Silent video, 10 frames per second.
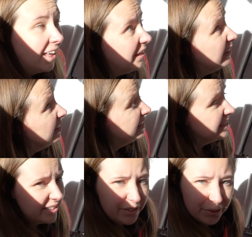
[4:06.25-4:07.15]
And then this
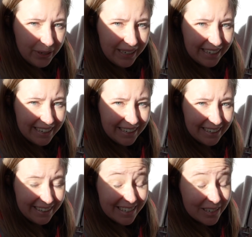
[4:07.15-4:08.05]
is the toilet.
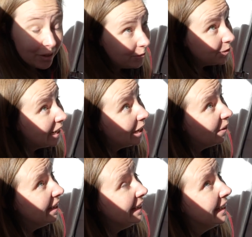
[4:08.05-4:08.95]
There's no
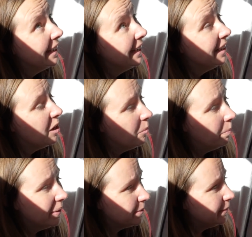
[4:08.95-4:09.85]
shower,
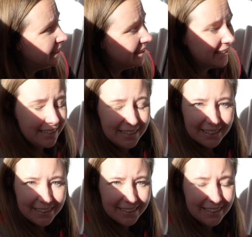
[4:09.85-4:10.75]
but to be honest,
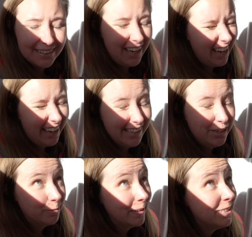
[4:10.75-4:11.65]
I
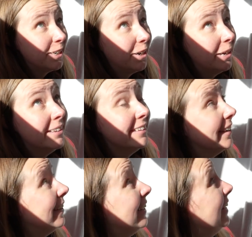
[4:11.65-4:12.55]
hardly use my shower,
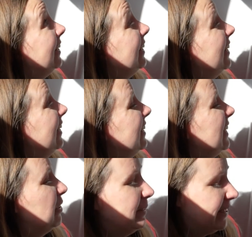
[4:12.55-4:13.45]
so
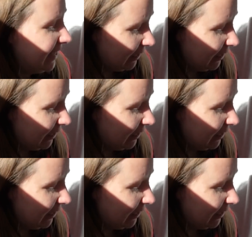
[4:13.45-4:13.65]
you're not missing